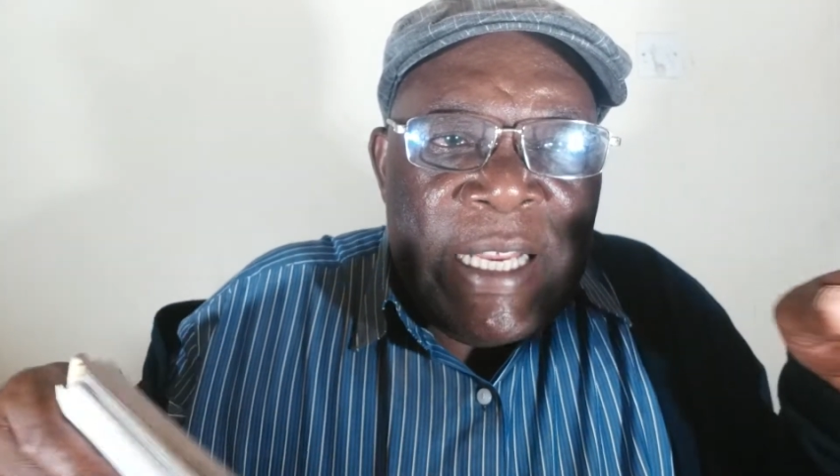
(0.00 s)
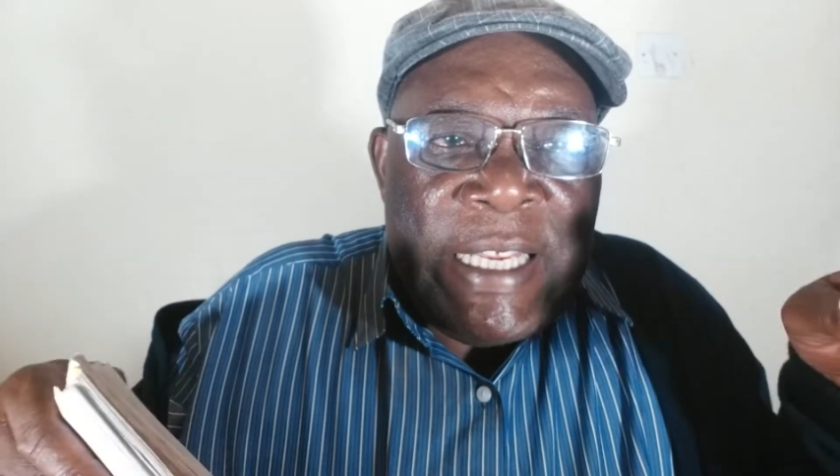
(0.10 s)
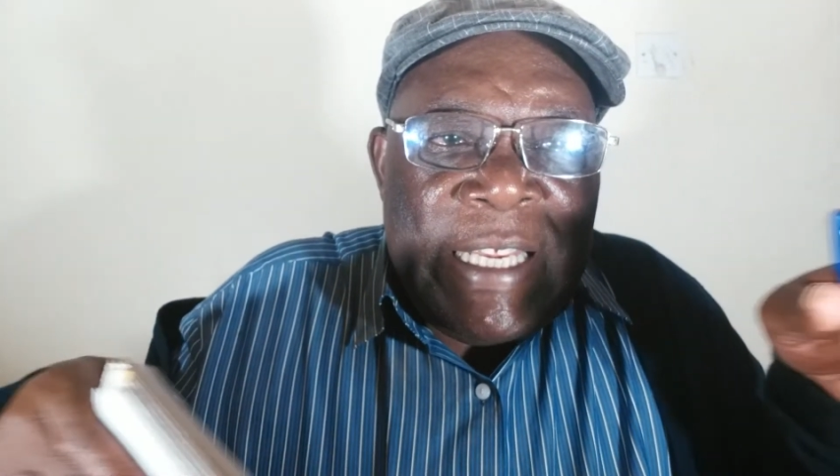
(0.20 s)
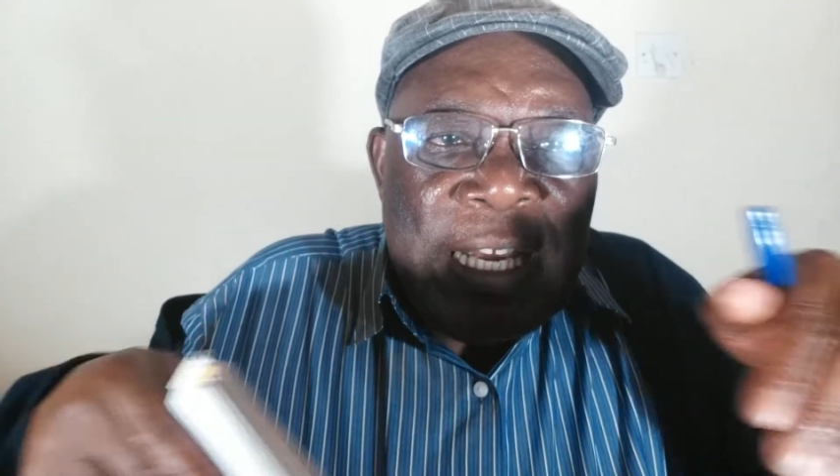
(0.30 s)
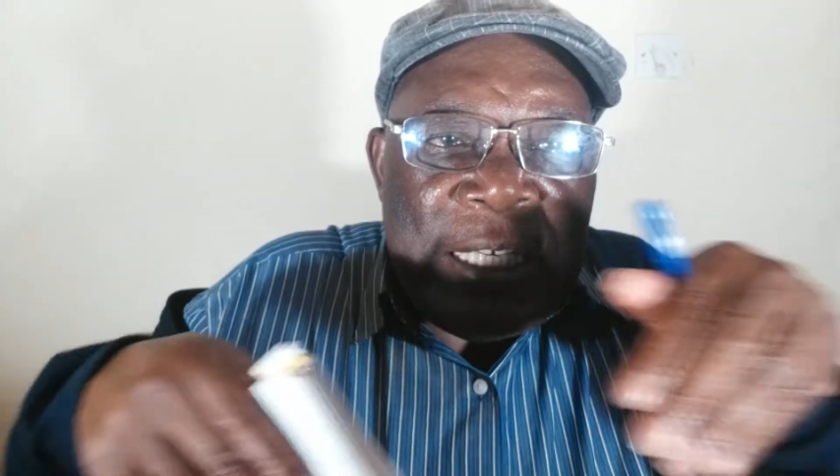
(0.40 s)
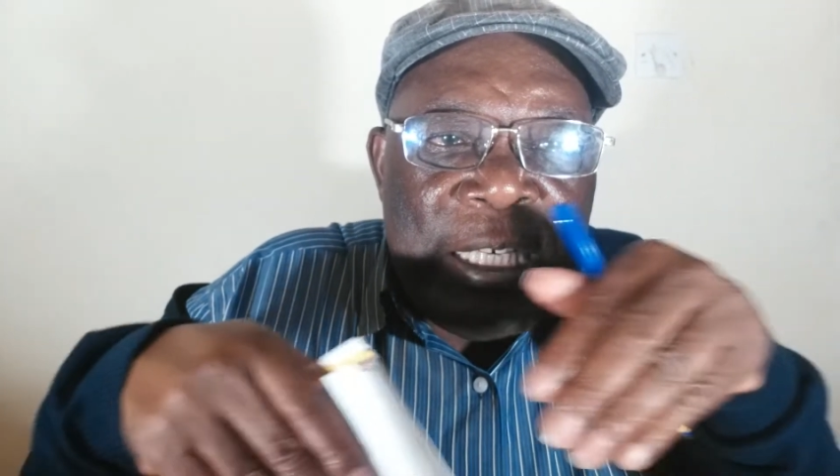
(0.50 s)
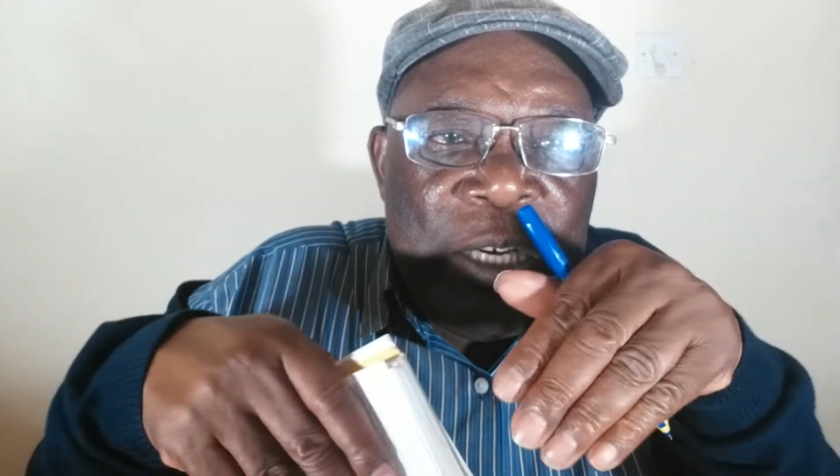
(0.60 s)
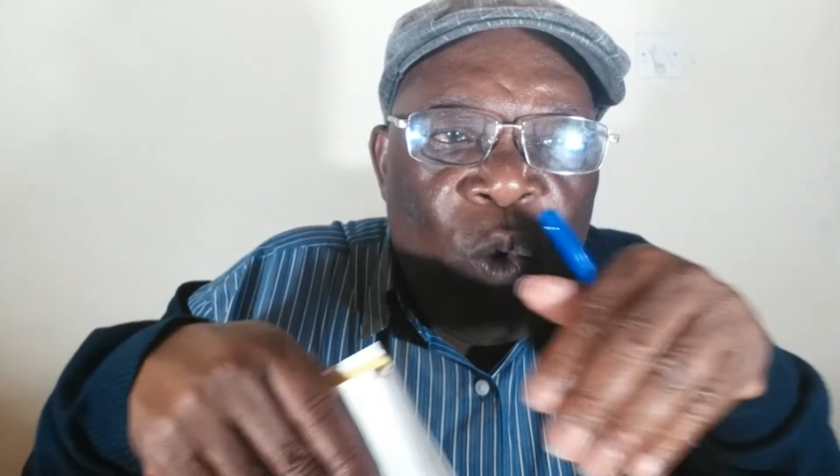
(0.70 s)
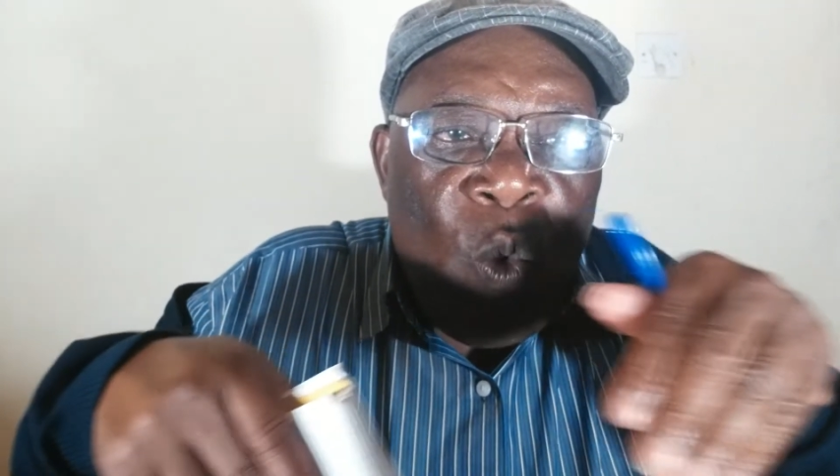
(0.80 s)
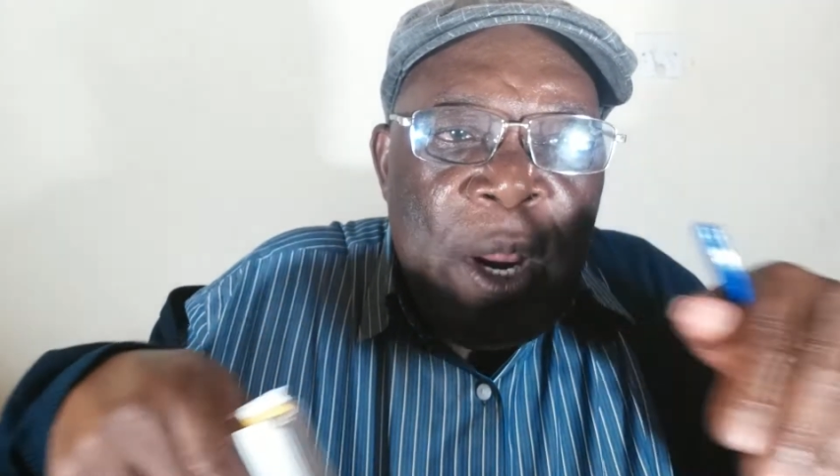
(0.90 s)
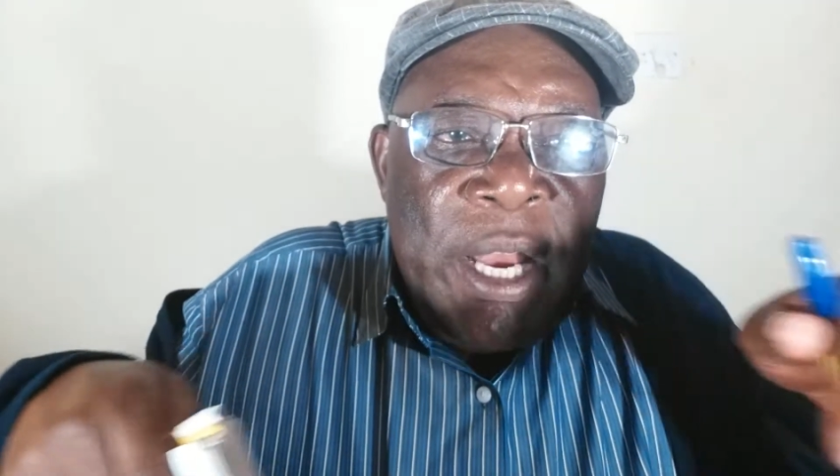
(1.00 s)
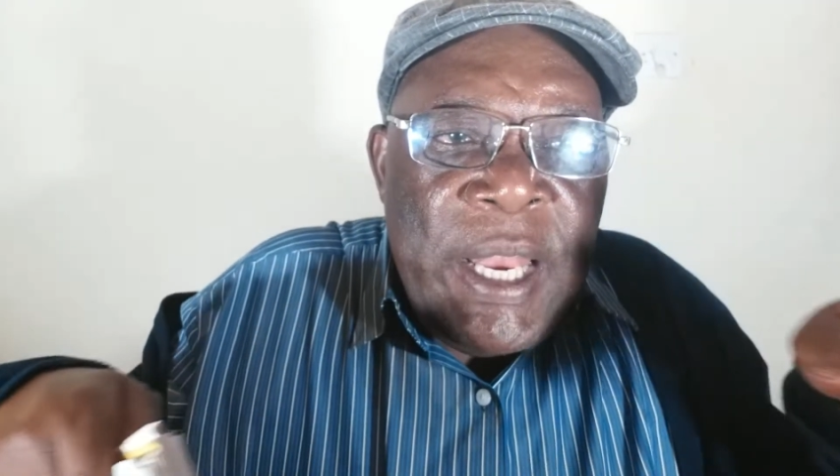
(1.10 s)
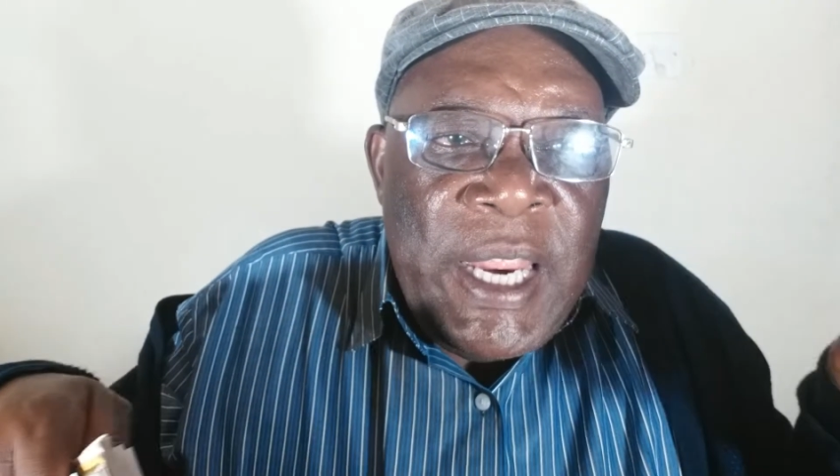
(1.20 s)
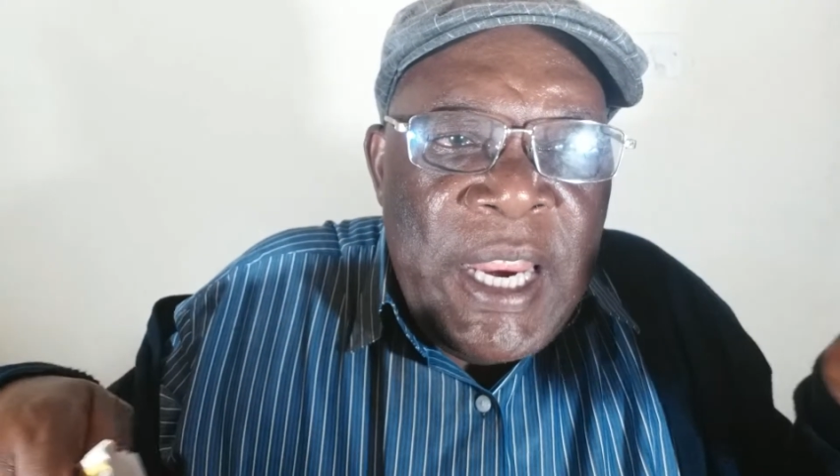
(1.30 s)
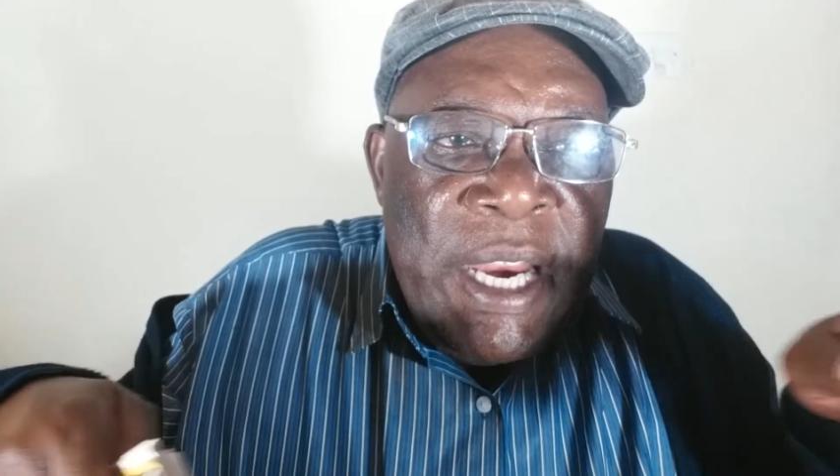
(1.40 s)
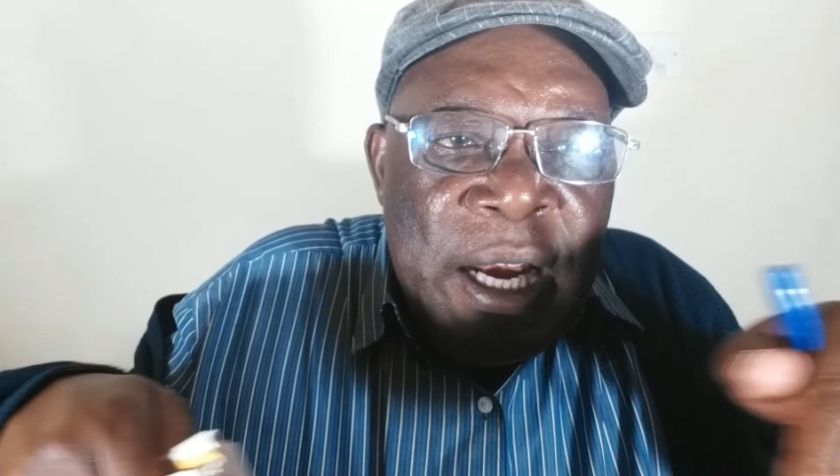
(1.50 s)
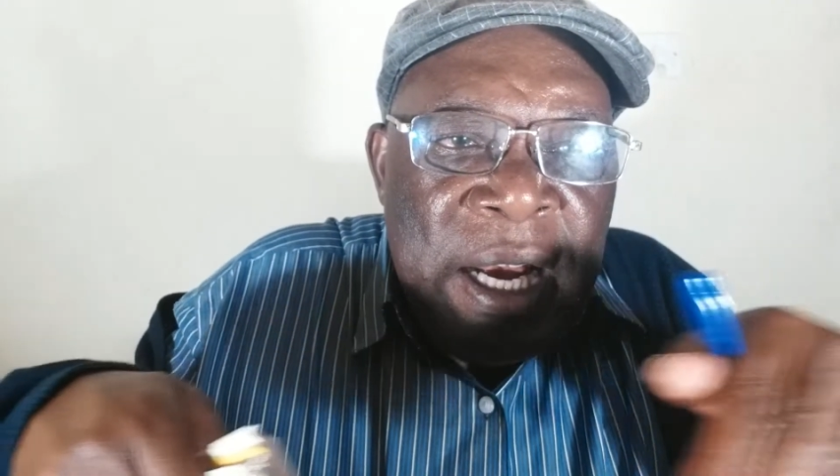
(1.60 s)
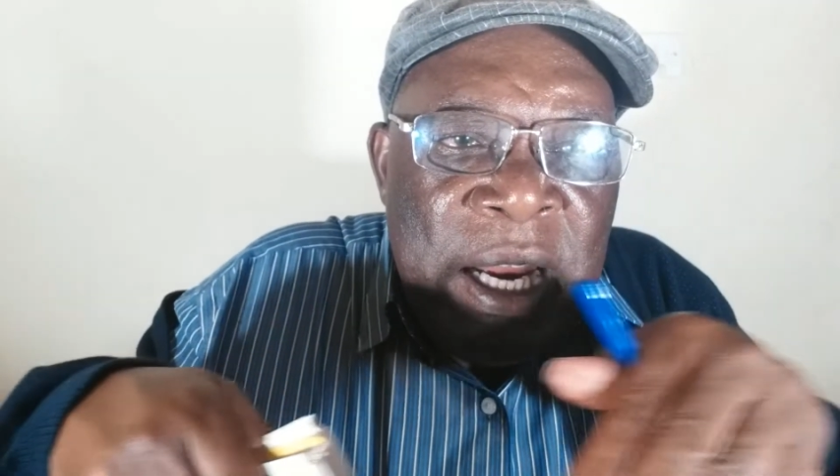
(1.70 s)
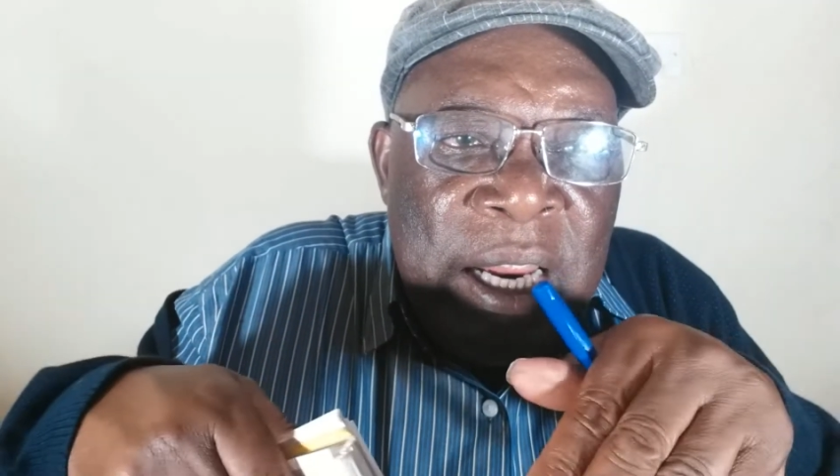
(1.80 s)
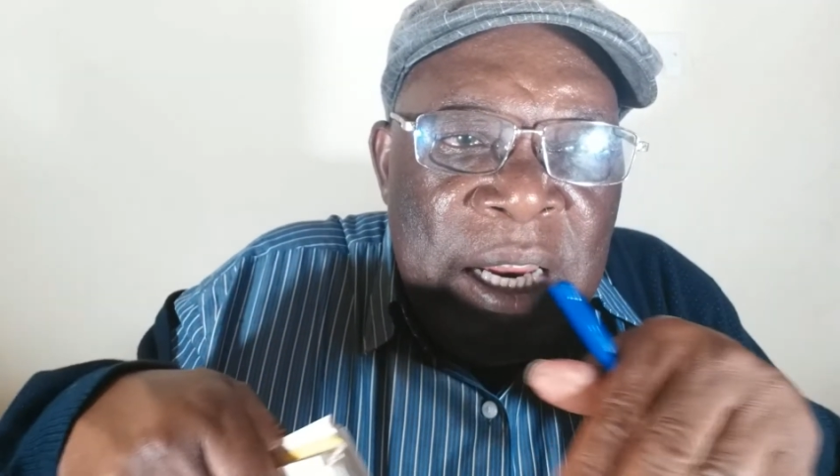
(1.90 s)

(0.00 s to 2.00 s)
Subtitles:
just within